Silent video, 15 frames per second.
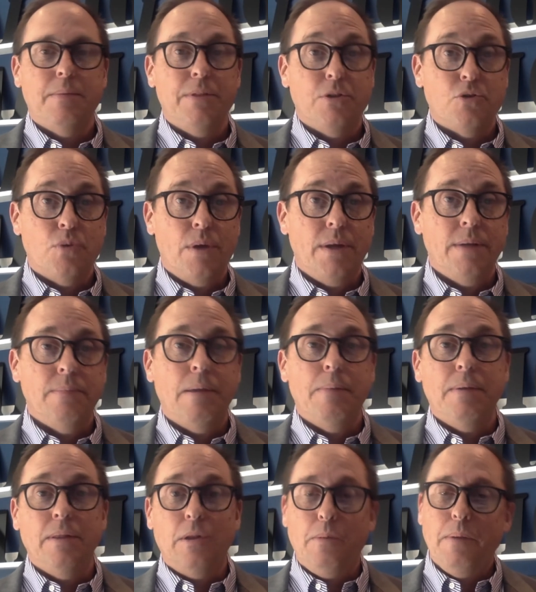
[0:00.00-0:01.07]
of the trend may
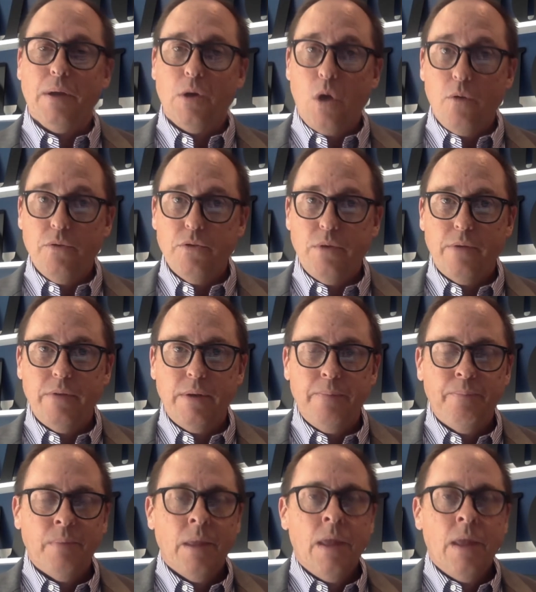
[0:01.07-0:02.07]
be a little bit COVID driven.